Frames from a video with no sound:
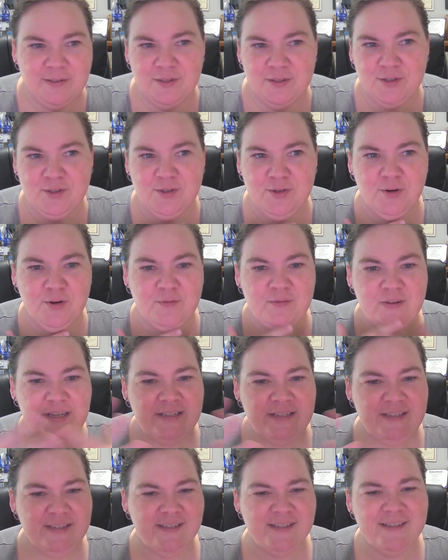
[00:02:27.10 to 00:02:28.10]

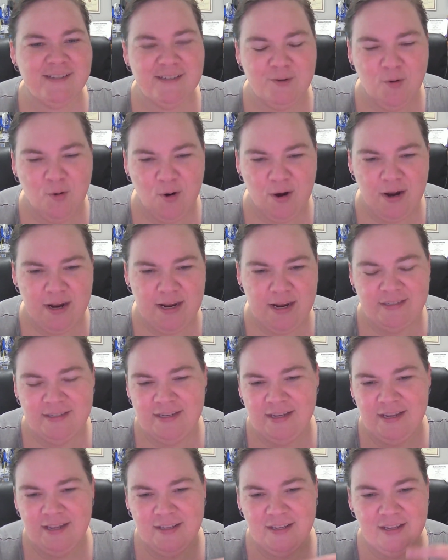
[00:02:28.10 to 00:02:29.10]
service
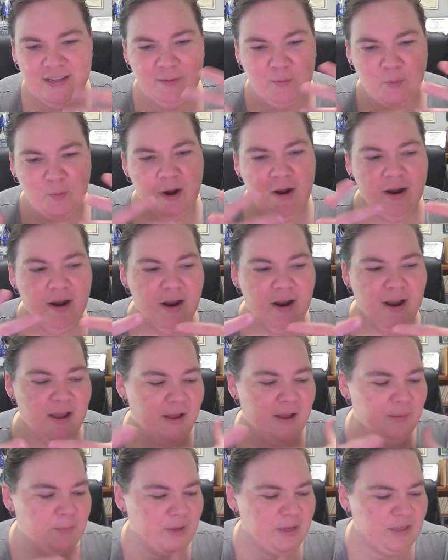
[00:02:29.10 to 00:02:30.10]
oriented, where
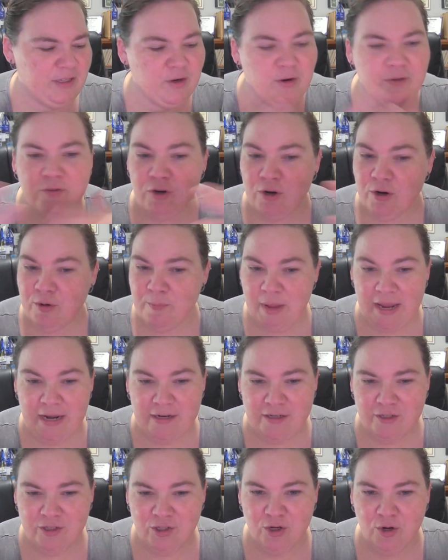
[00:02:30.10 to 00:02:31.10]
a servitor
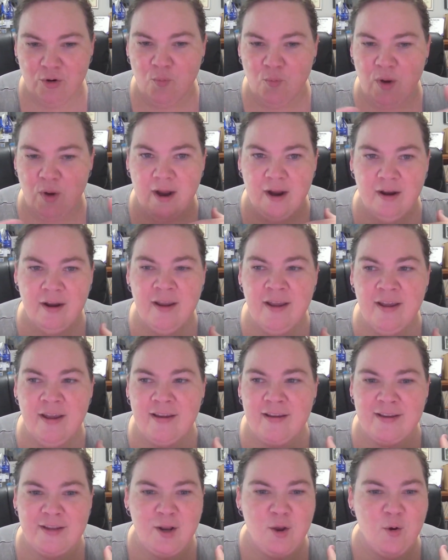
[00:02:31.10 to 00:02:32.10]
manager, where
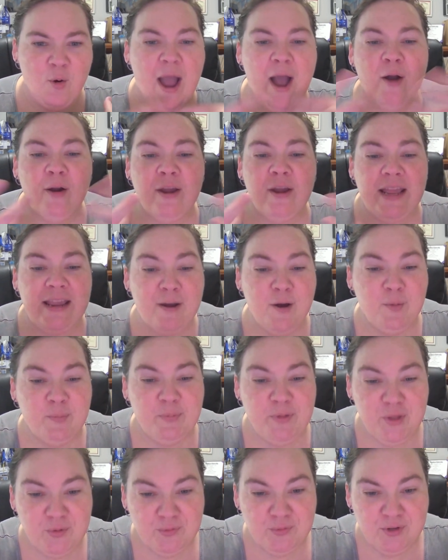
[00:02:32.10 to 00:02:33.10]
how can I help
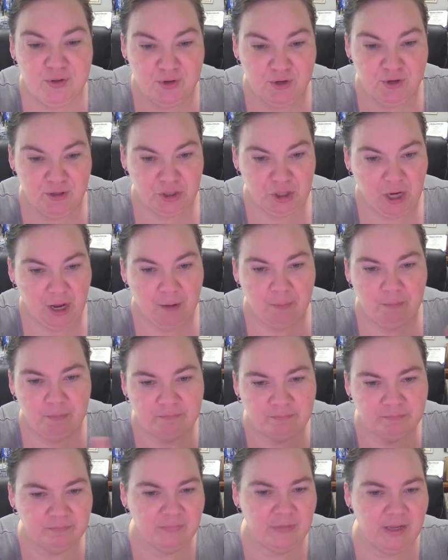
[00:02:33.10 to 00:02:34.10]
you do your job?
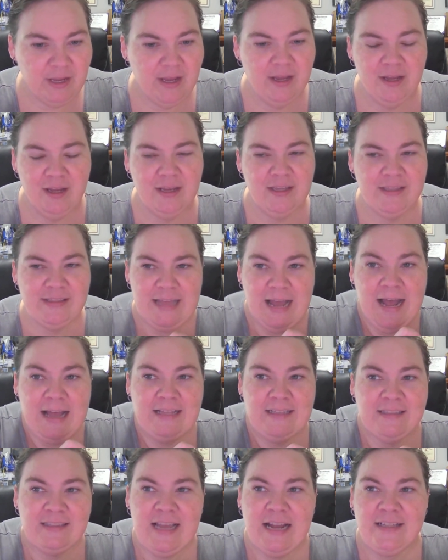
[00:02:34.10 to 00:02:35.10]

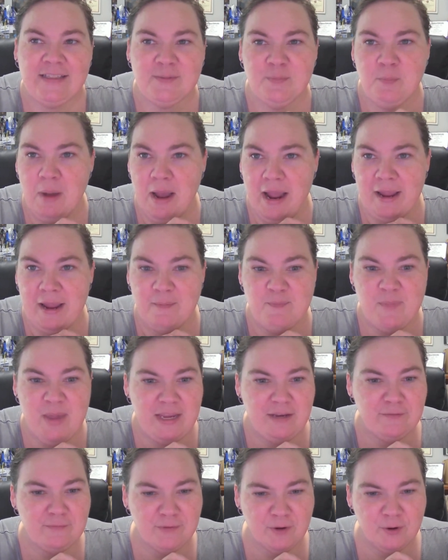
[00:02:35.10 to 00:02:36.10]
That's my
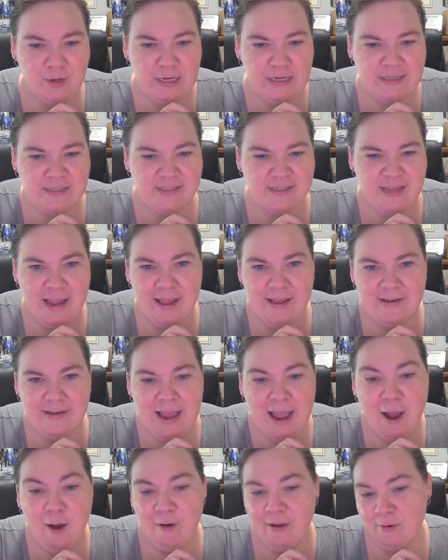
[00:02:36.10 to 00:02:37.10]
main focus and
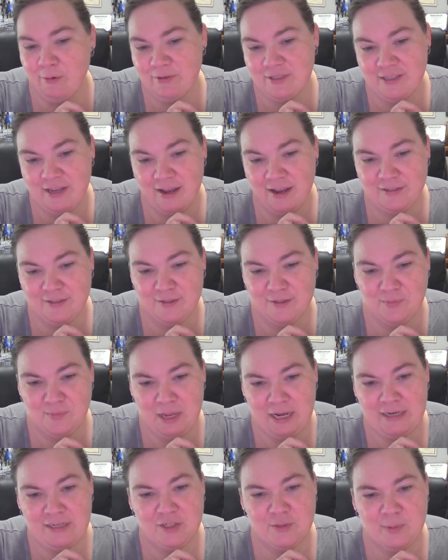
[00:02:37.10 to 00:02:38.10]
how I was taught to do
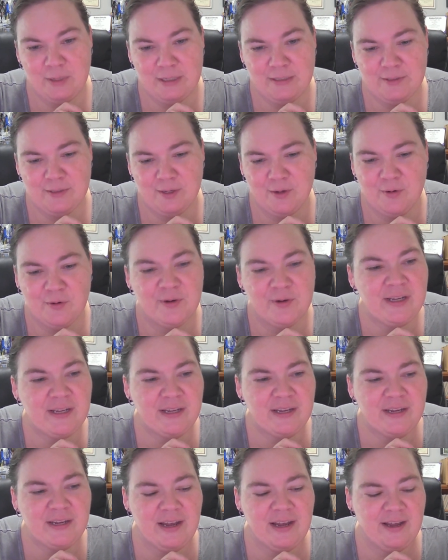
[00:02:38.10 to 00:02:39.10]
management. So
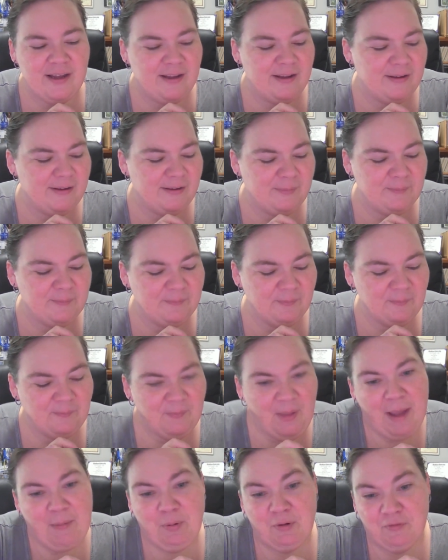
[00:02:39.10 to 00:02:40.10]

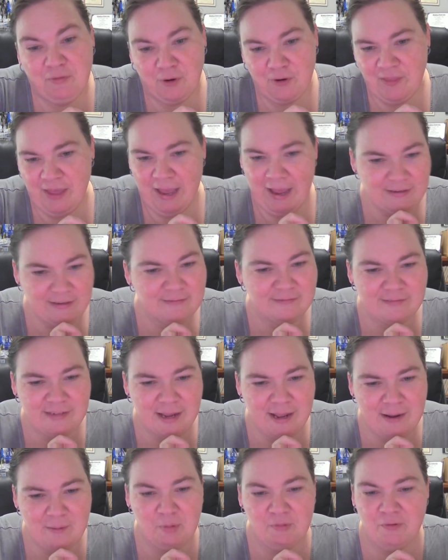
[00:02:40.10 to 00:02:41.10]
I prefer that.
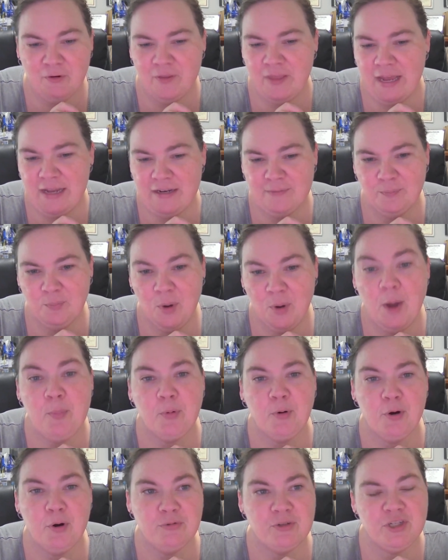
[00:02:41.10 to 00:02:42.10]
I prefer that
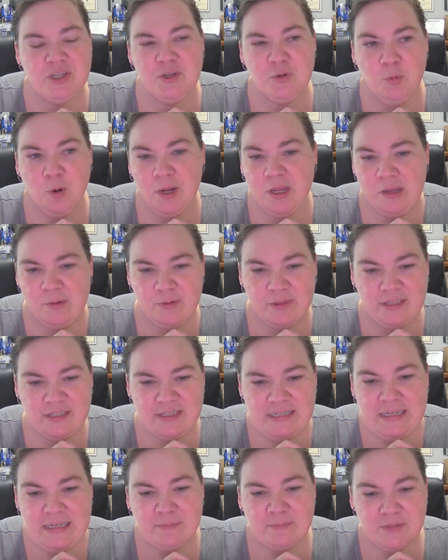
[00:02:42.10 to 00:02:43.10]
approach to working with the
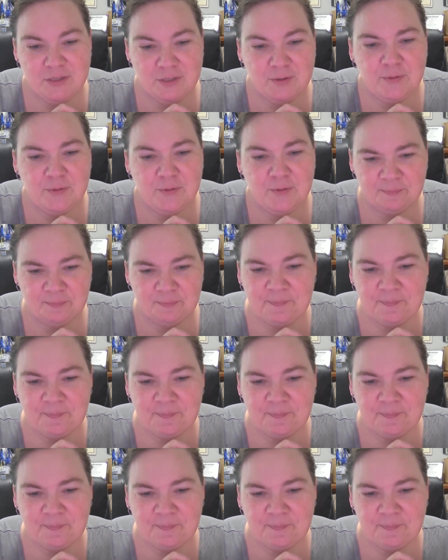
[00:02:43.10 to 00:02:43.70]
team too.